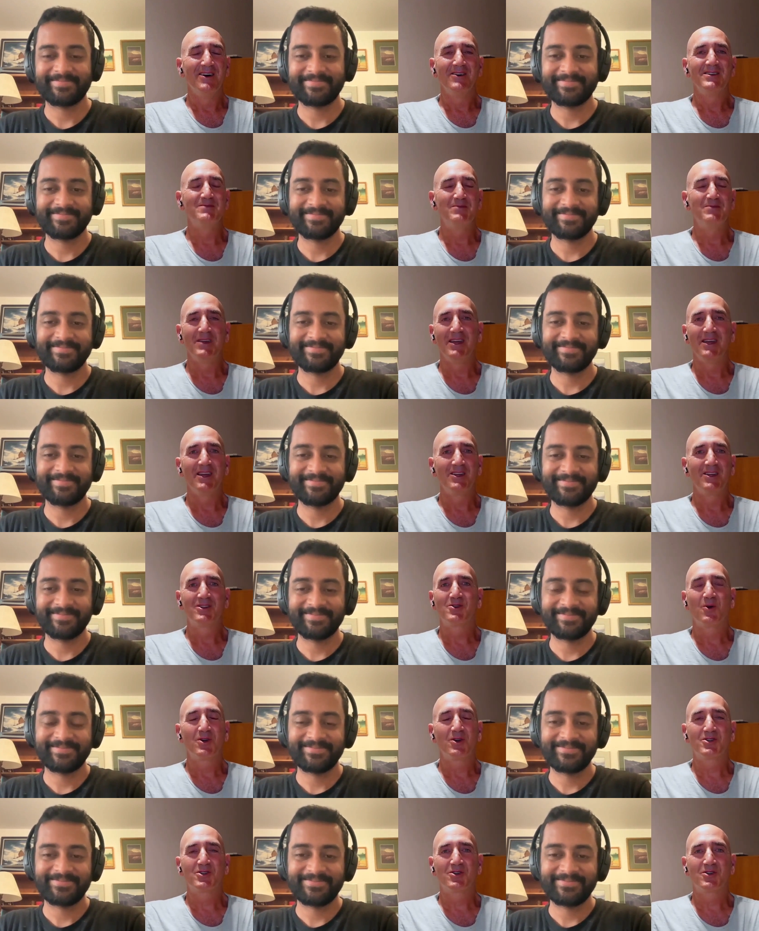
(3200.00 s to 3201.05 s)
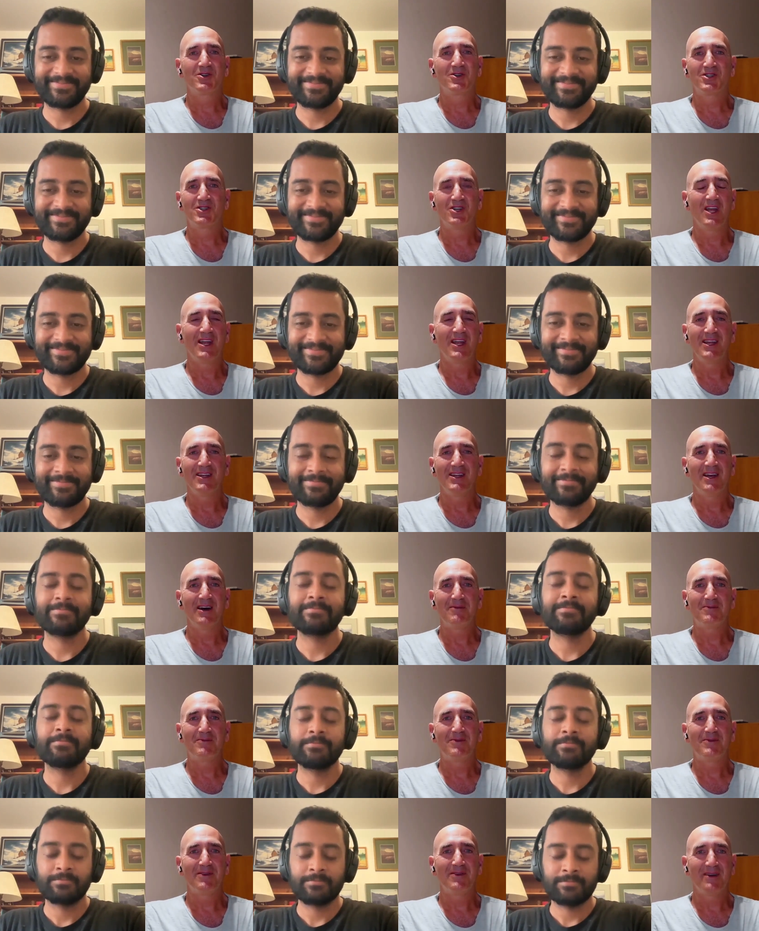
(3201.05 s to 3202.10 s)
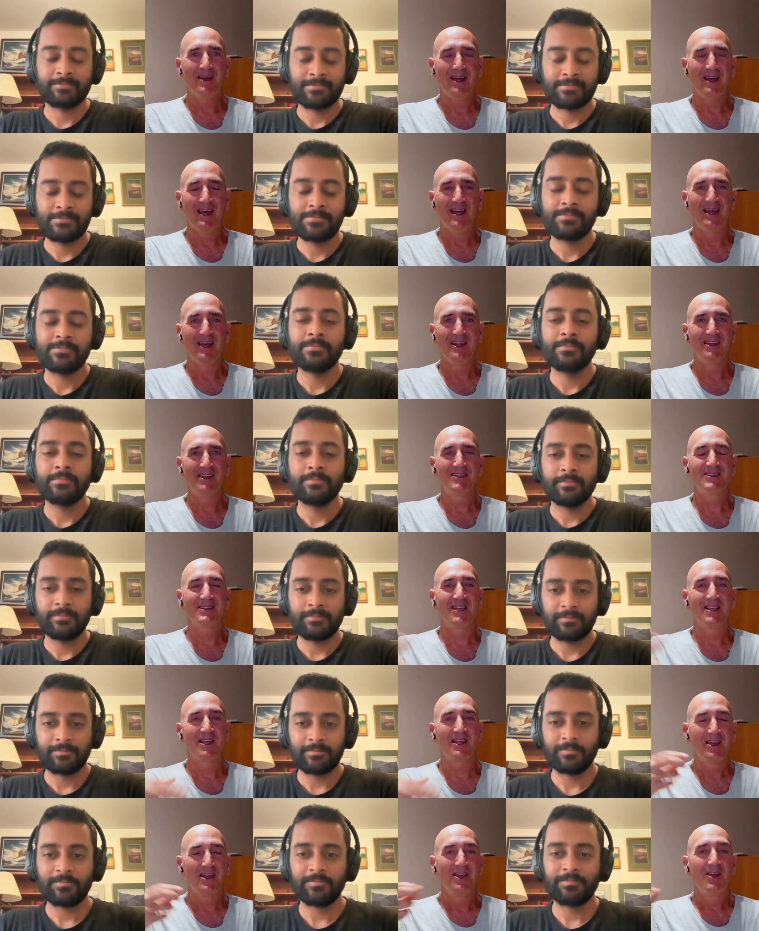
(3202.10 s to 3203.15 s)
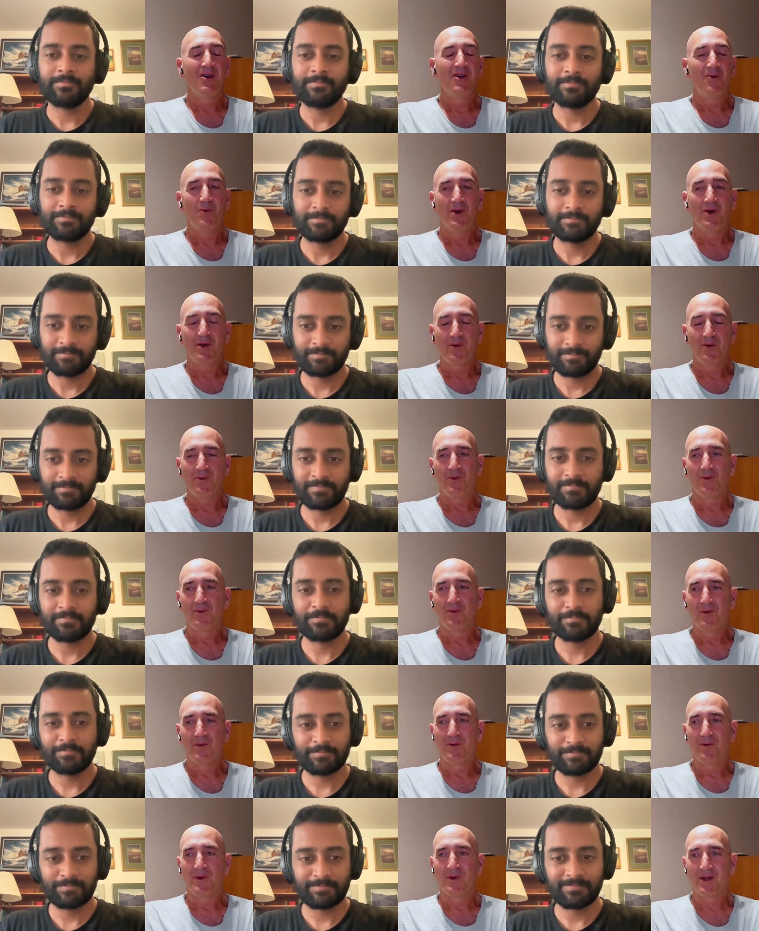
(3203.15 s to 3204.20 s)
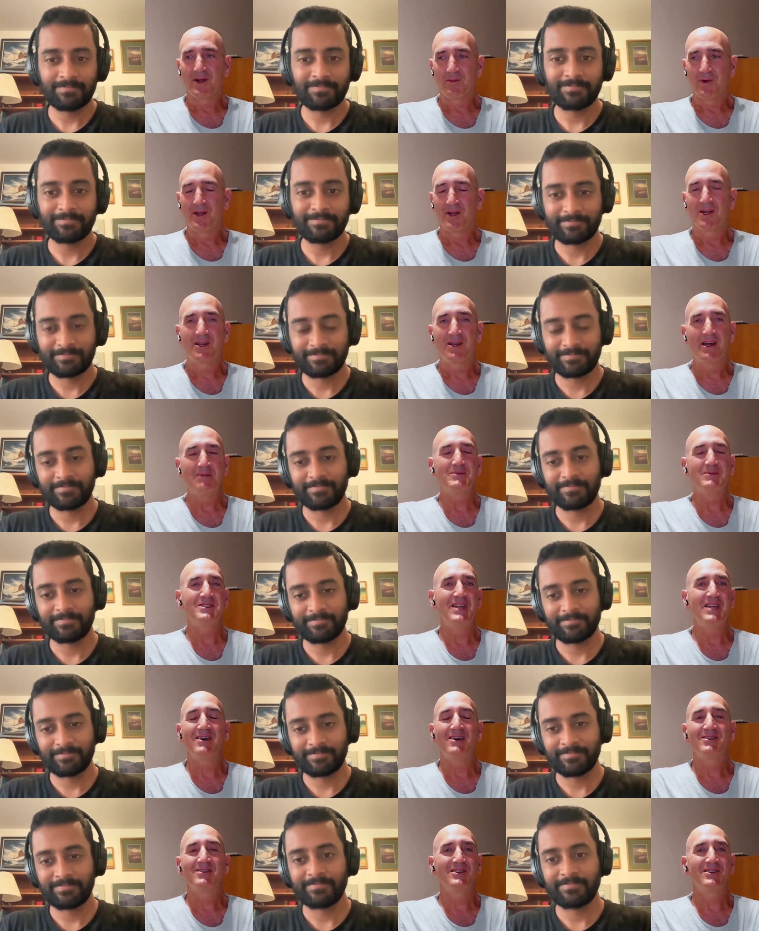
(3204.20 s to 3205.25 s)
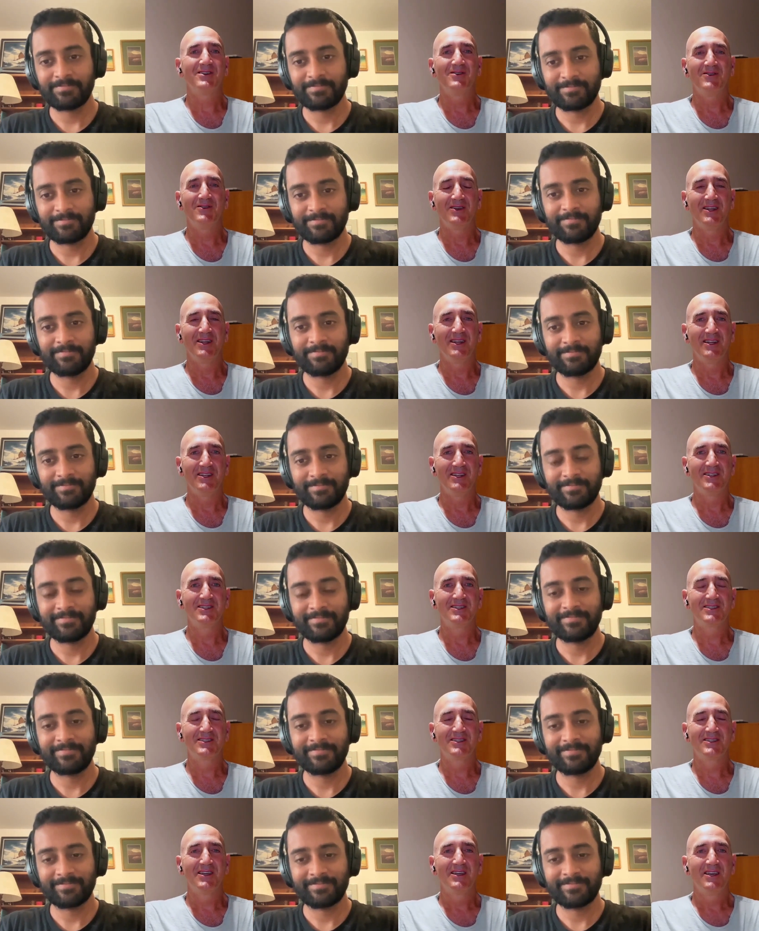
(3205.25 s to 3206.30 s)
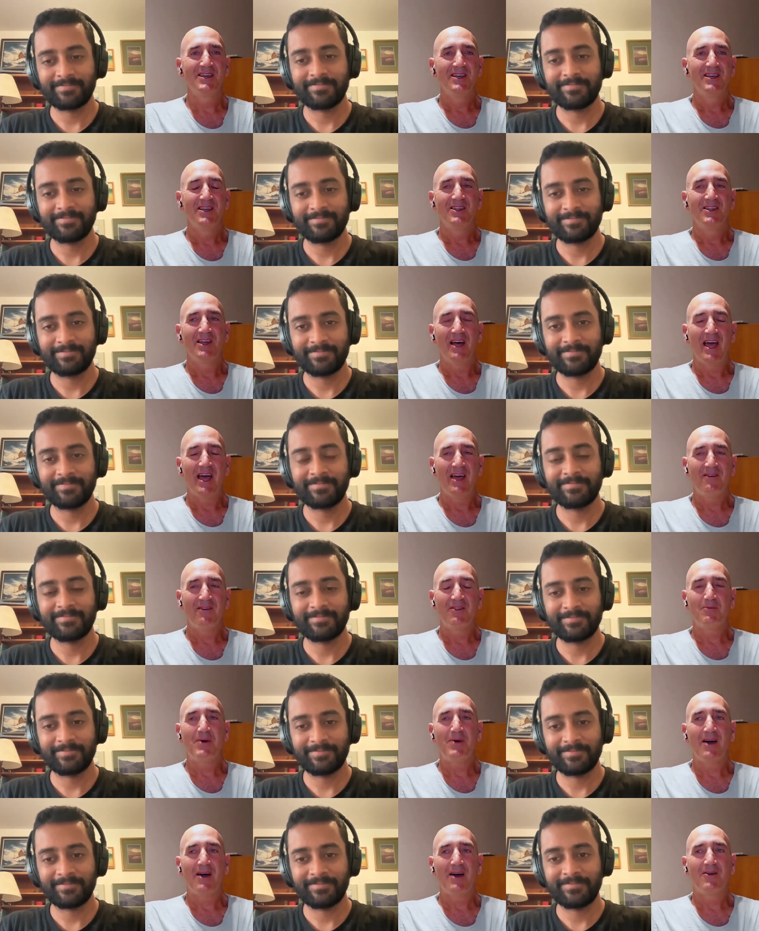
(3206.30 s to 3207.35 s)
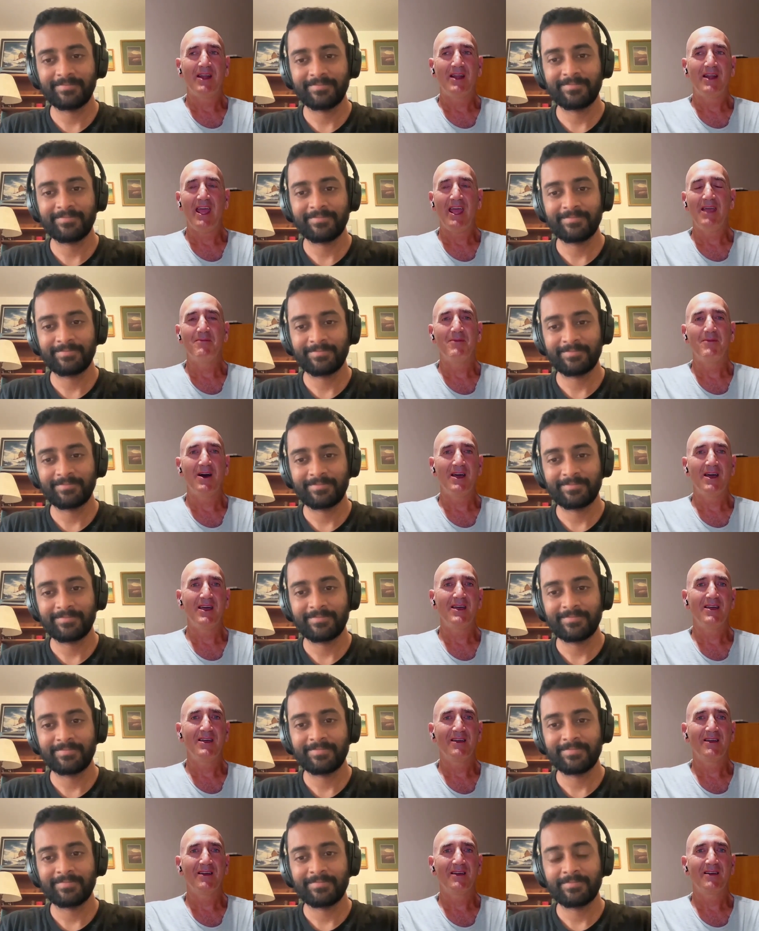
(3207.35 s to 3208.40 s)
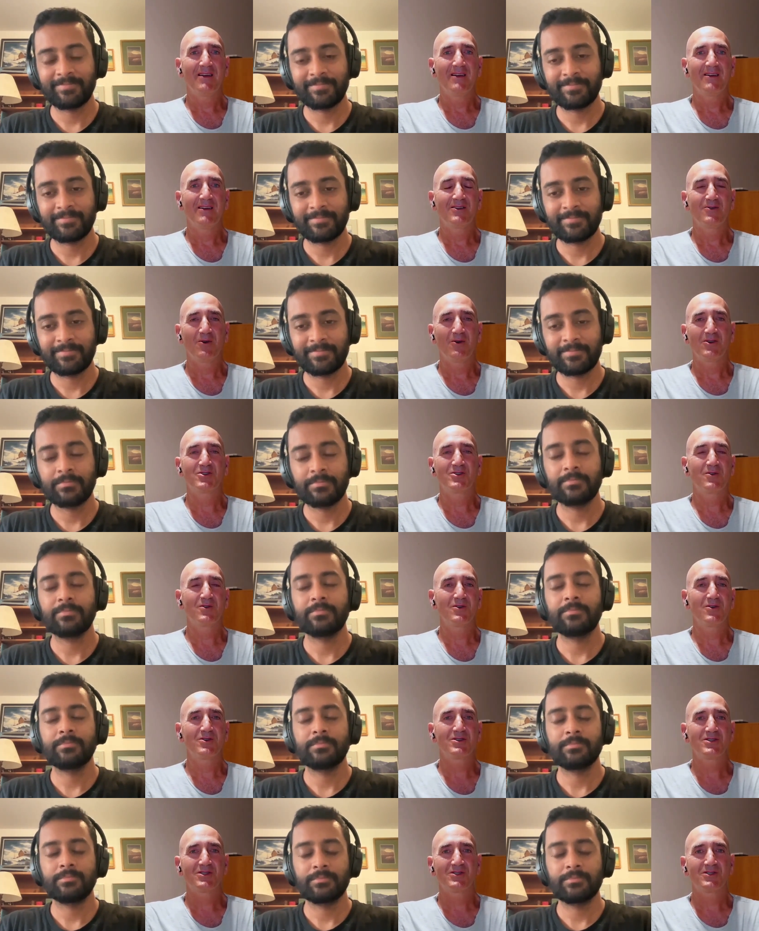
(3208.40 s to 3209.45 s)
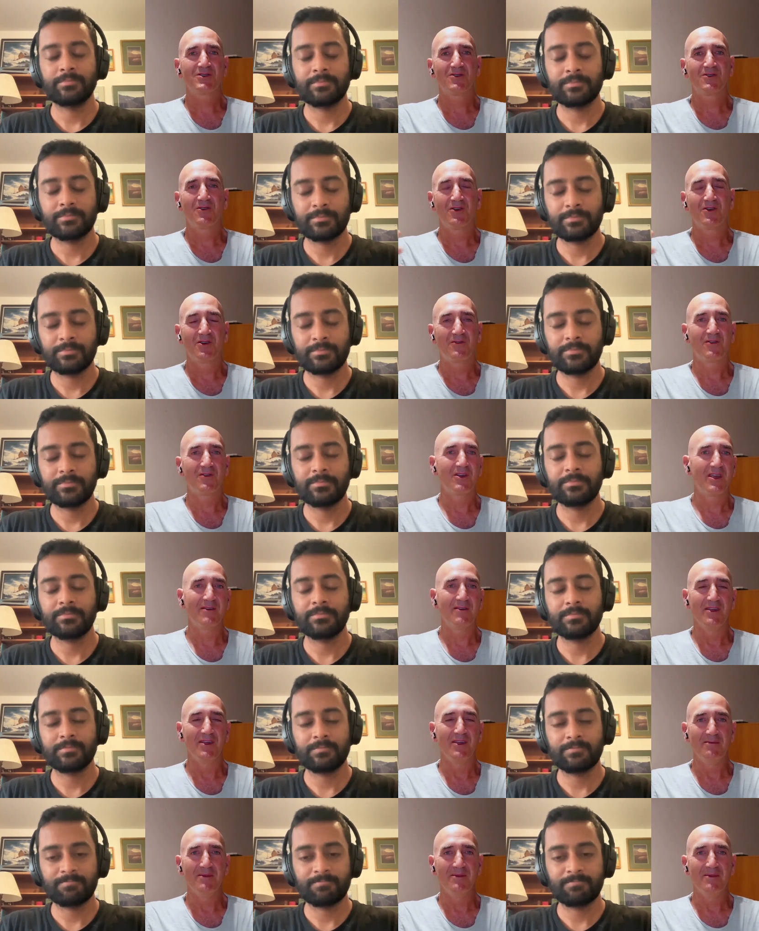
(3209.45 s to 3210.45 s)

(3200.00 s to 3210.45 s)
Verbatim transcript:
Speaker 1: being tortured, chained up, and he says like, what, what, what it comes down to is, I have the power to hate my torturers or to forgive mm. them.